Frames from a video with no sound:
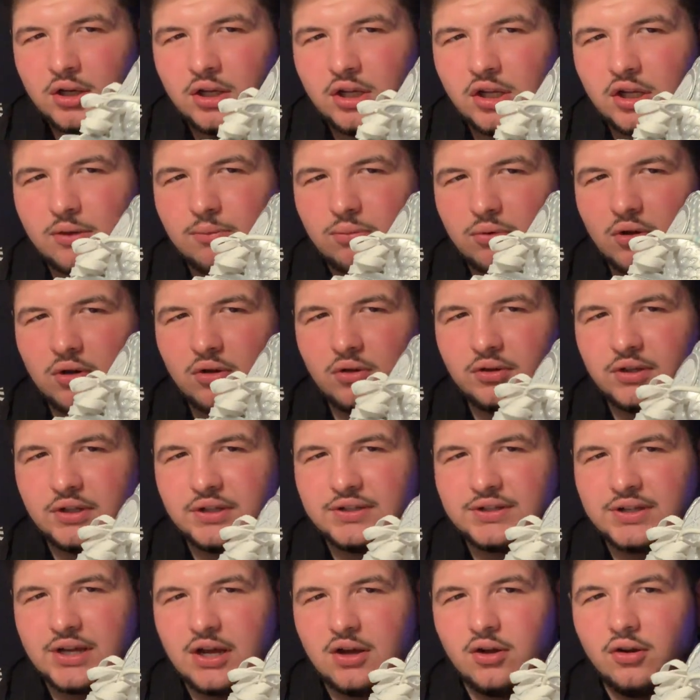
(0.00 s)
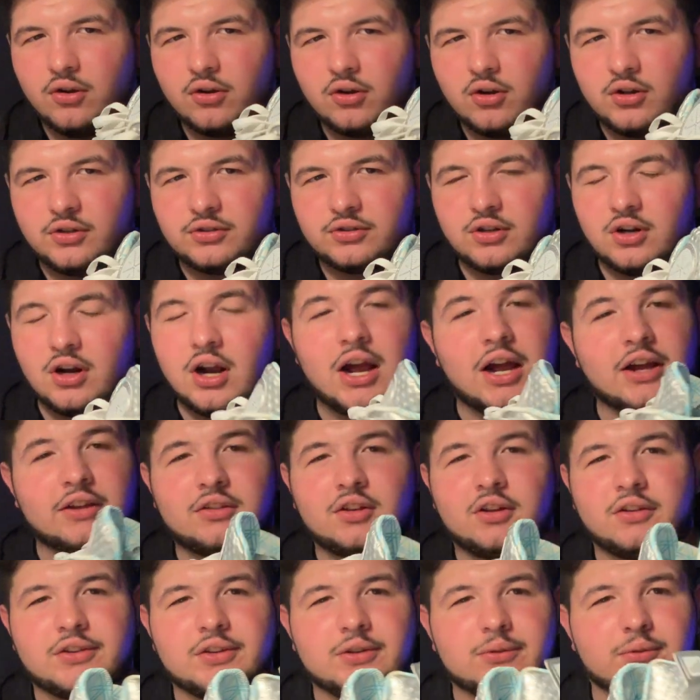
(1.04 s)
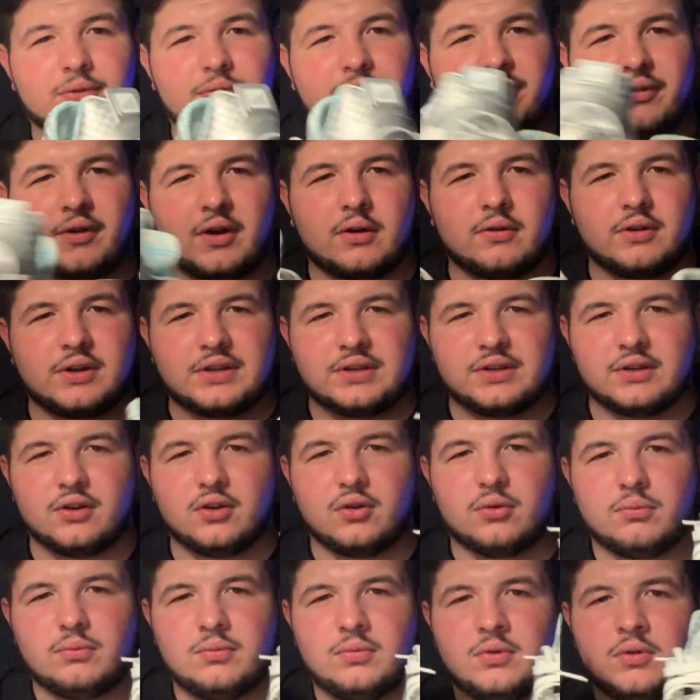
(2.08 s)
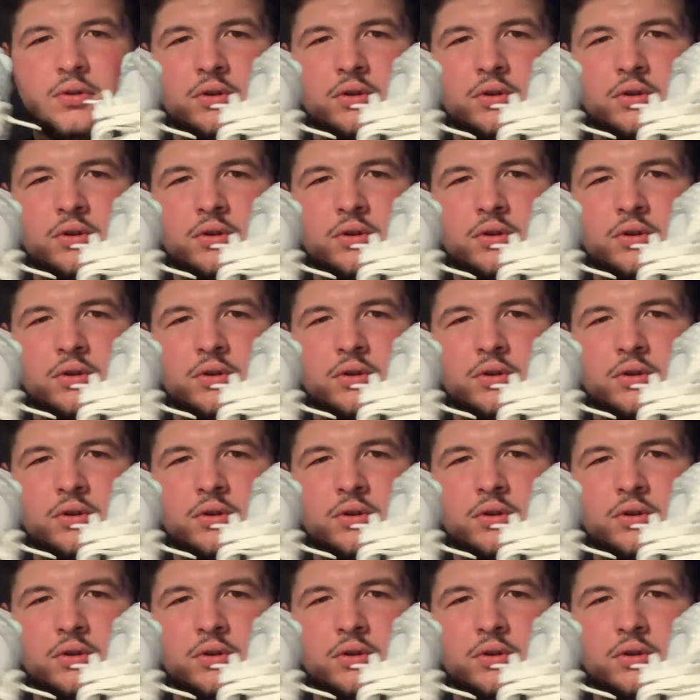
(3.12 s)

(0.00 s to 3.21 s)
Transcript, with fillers: He broke these out on All Star. I thought these were very dope.